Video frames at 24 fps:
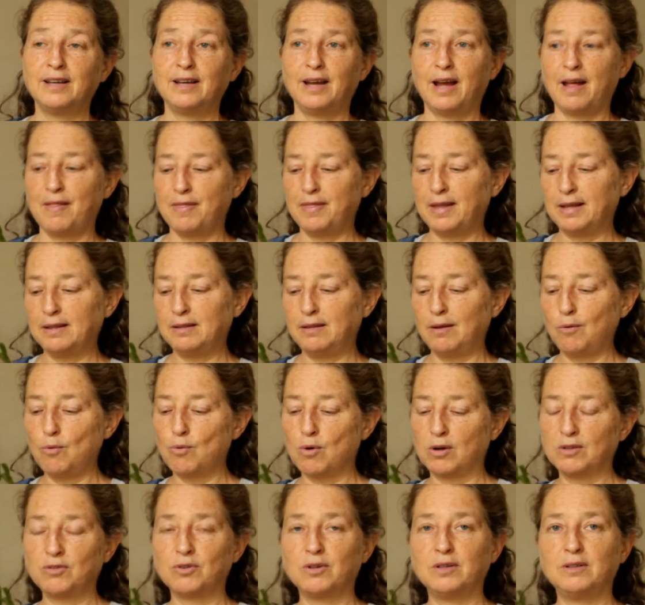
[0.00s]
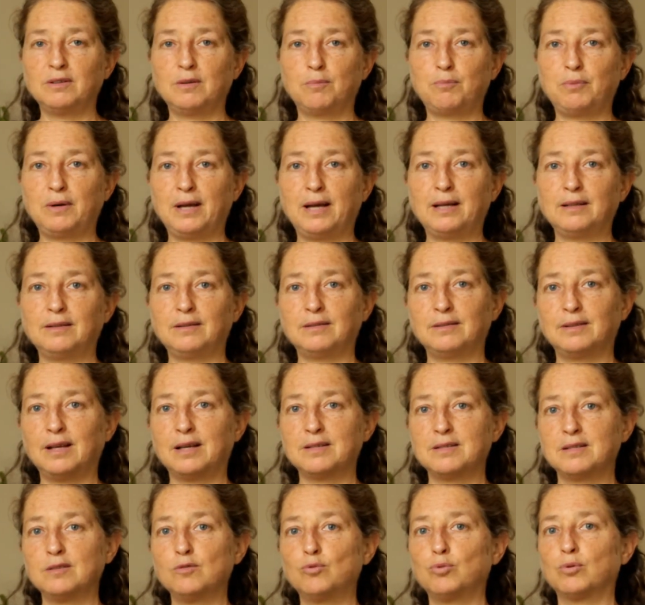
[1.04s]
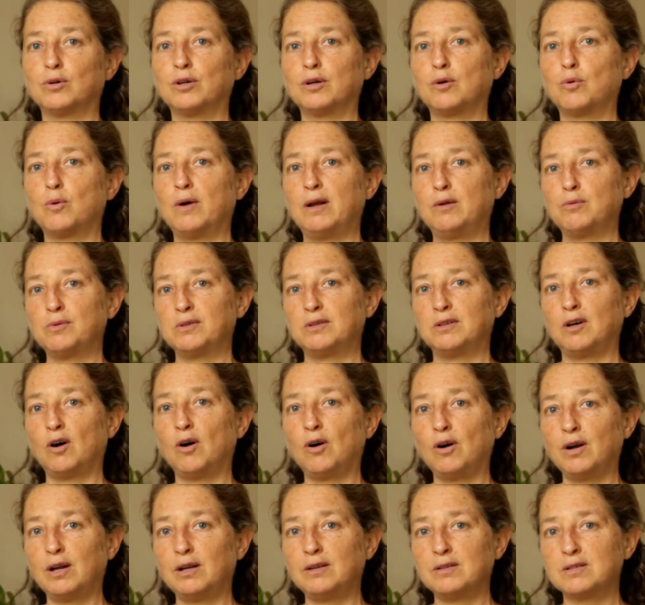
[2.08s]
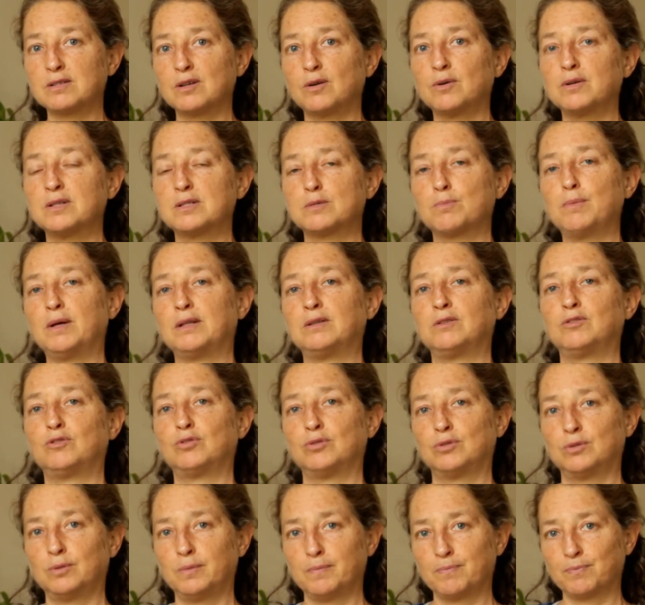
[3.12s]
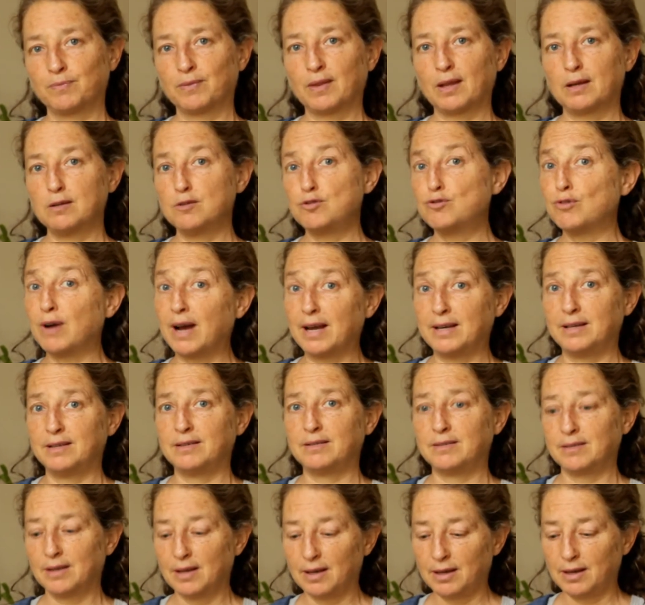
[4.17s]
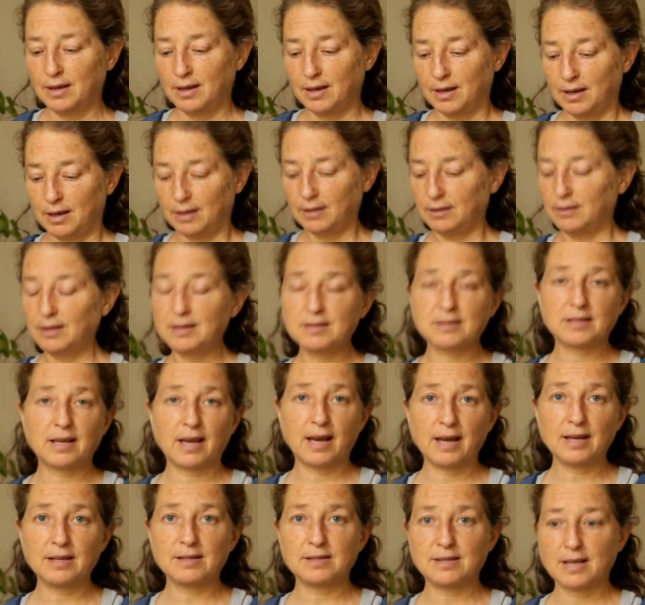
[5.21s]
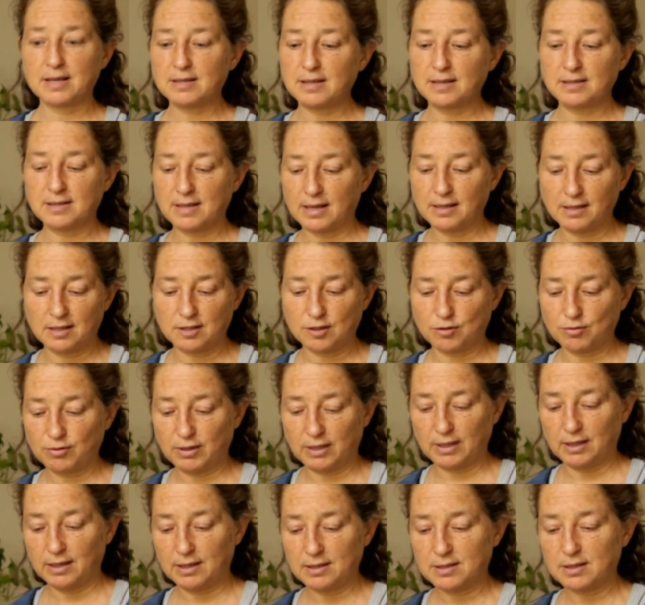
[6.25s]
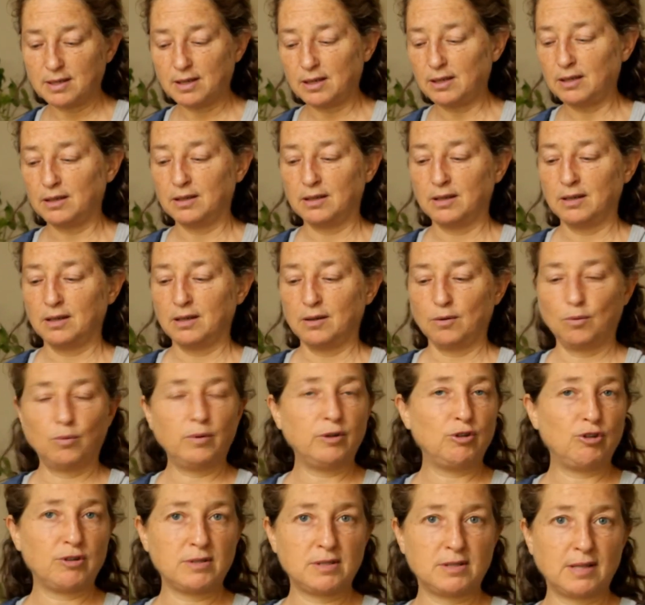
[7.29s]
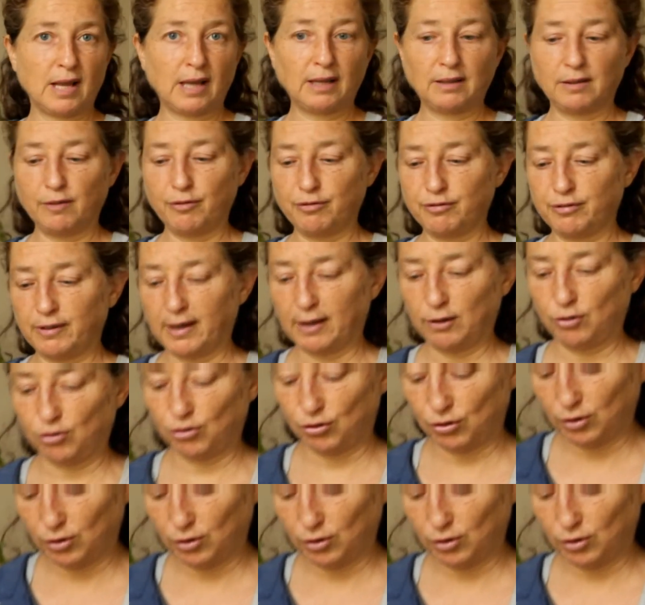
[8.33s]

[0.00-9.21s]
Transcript: and then the water in the plant doesn't work well with the oil, so it's better to dry it. In this case, as I said, it's really easy. We just take the fresh